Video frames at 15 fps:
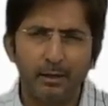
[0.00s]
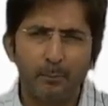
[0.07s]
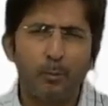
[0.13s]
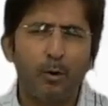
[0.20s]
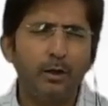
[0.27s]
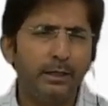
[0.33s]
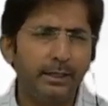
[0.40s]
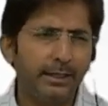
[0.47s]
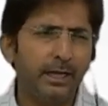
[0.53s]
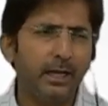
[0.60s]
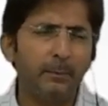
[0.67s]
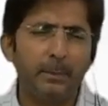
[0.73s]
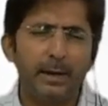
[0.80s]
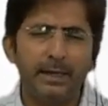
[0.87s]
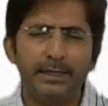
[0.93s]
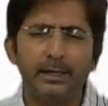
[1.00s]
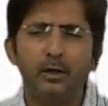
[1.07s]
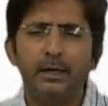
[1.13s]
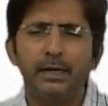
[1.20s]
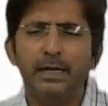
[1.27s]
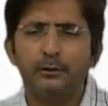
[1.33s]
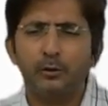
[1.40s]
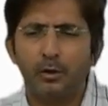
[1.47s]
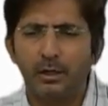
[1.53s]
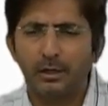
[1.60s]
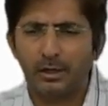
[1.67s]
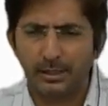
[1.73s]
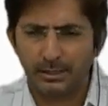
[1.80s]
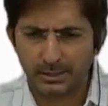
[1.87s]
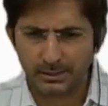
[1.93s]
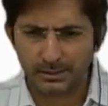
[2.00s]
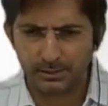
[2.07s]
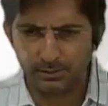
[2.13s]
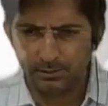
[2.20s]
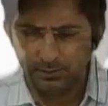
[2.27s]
Political party or electoral trust.